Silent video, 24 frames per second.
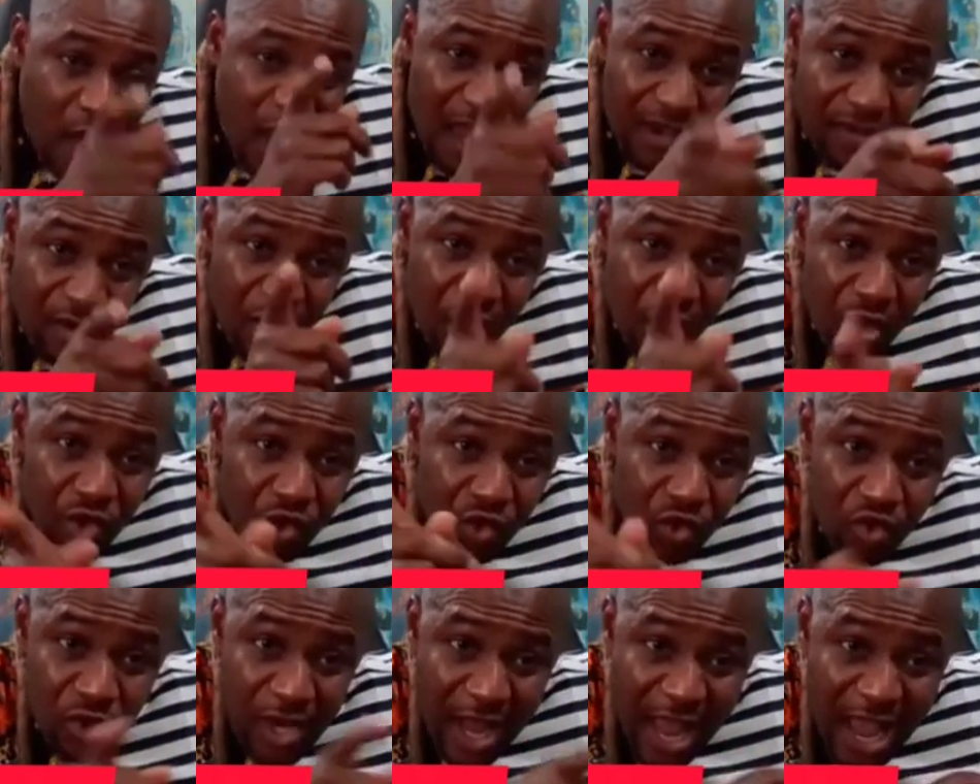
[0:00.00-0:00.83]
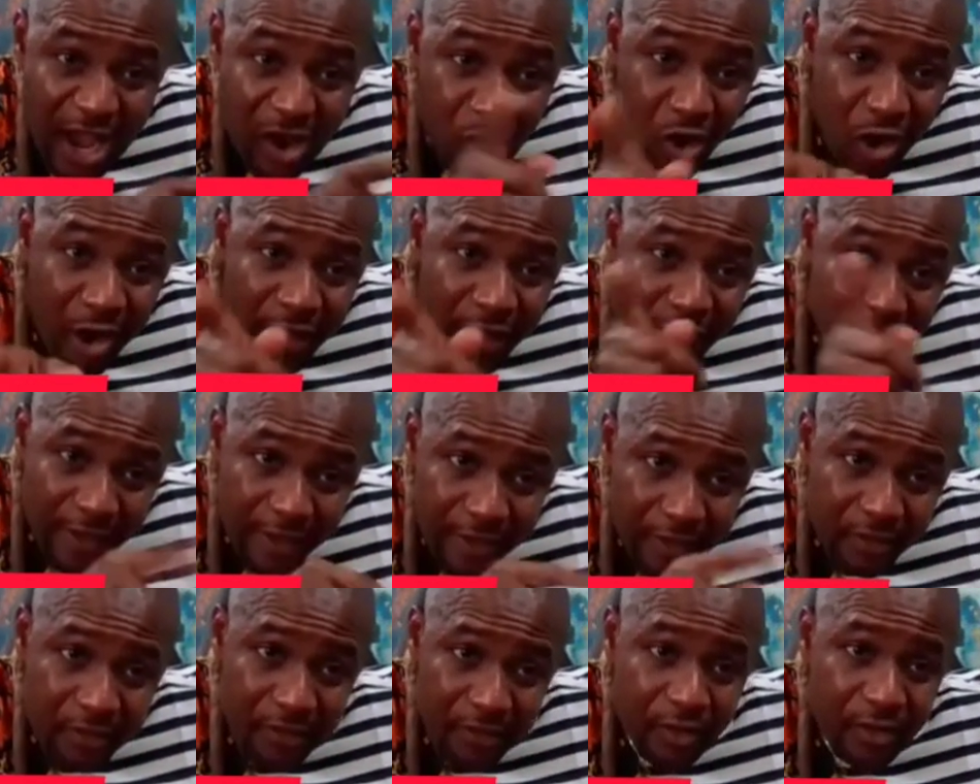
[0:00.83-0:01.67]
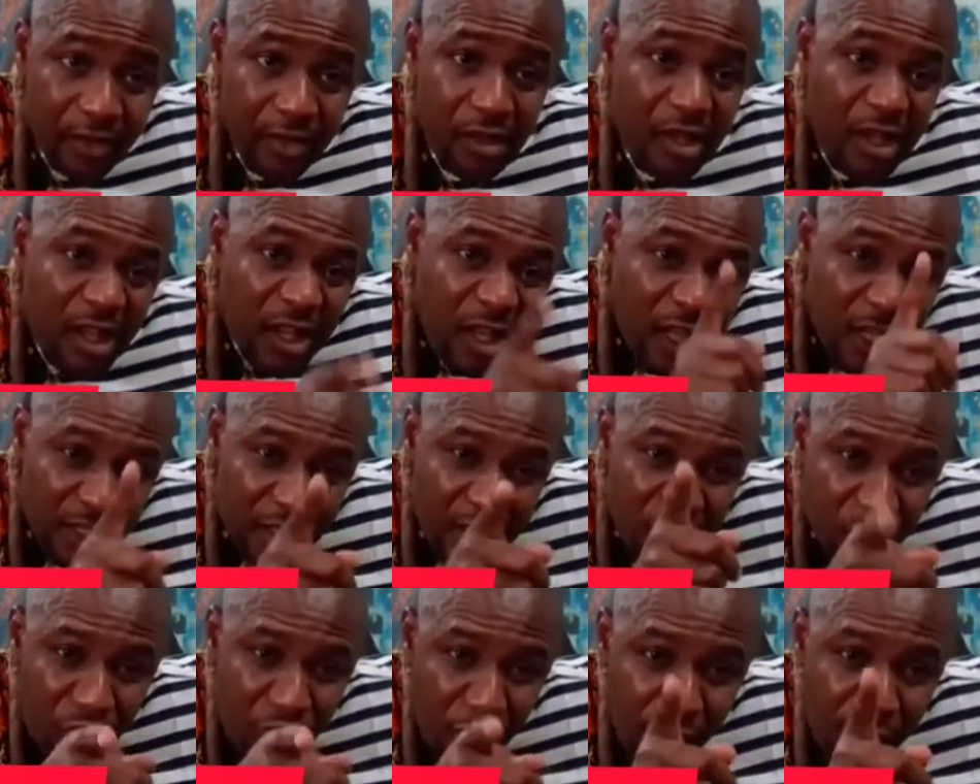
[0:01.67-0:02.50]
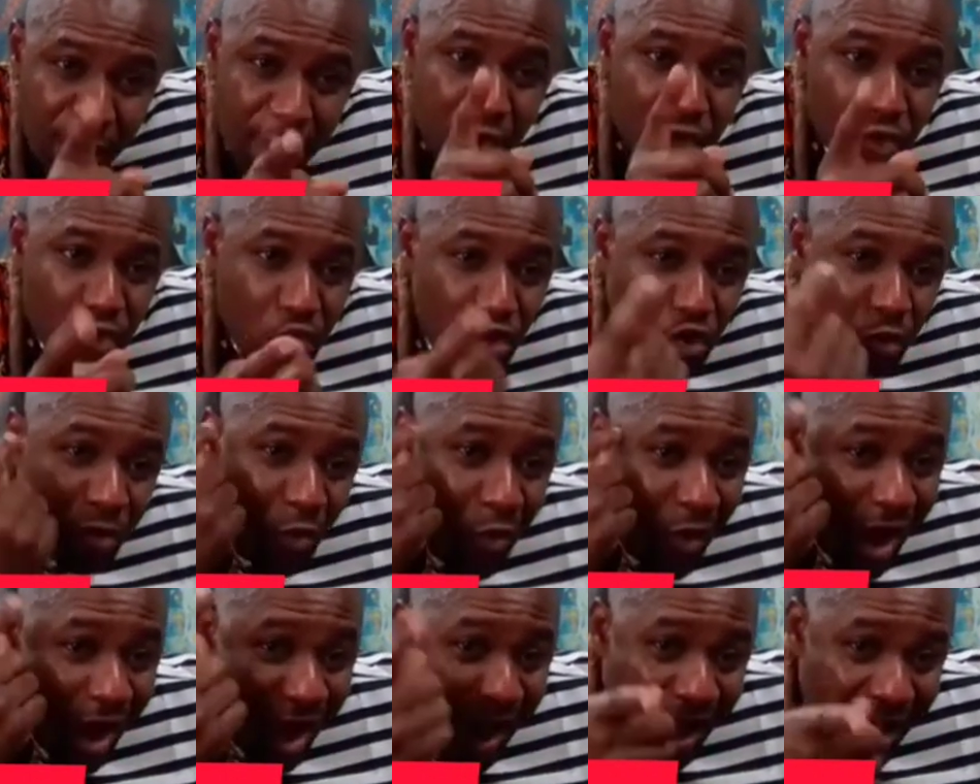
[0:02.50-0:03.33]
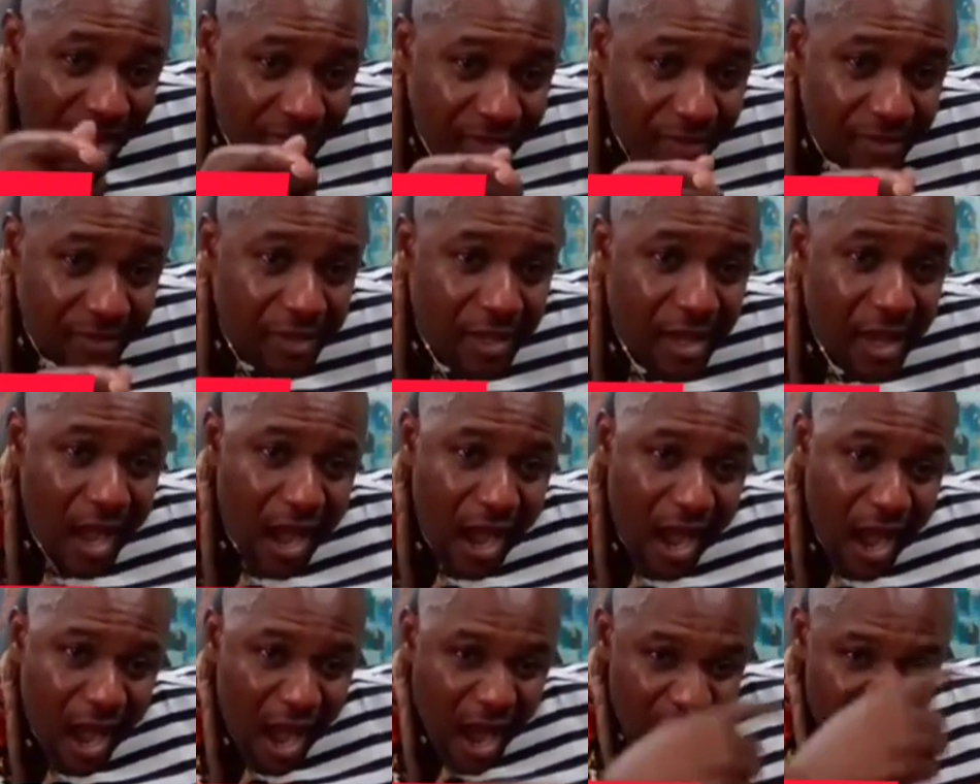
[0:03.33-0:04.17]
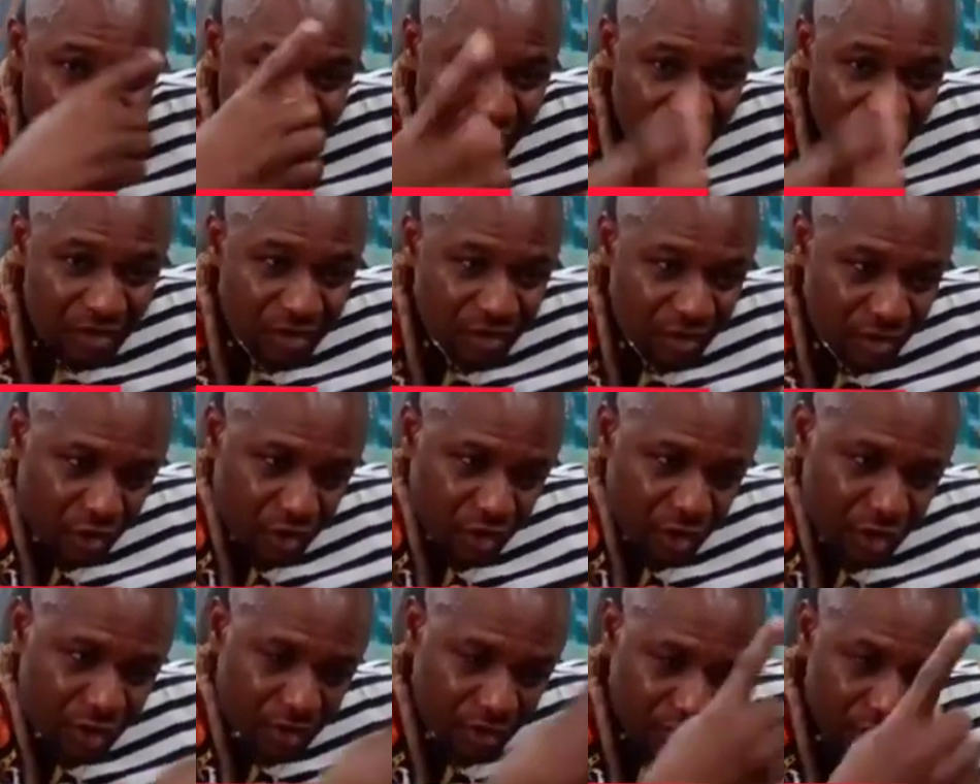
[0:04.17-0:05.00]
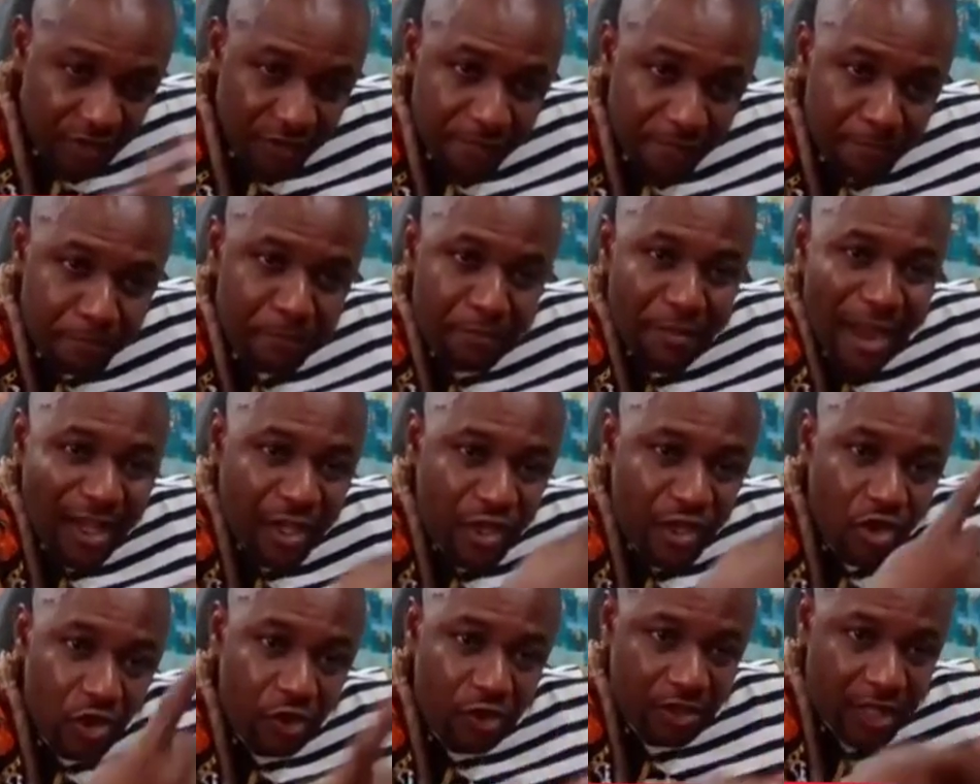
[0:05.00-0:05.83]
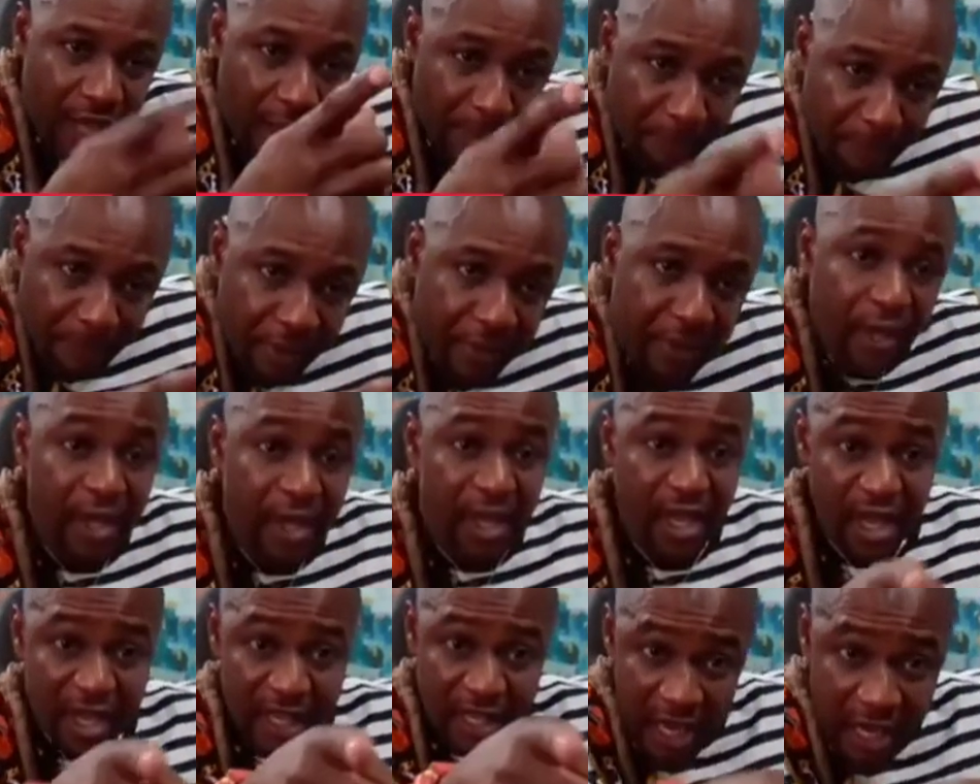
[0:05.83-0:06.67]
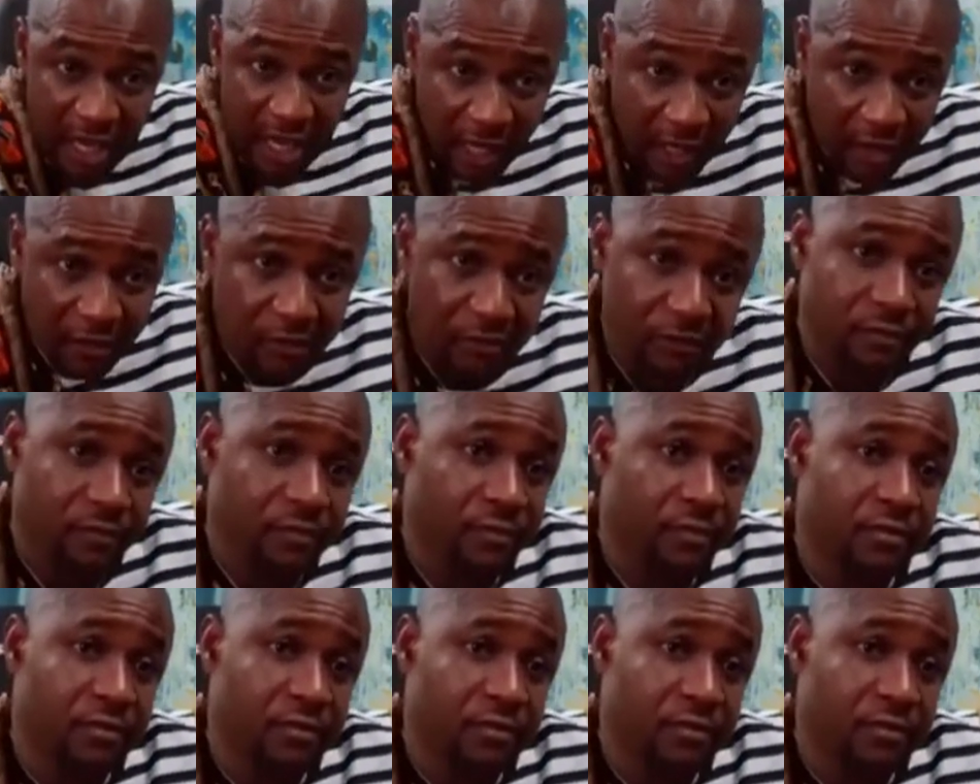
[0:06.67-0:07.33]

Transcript: emi no soon that boy it's enough for you to be wise and retrieve back your step again.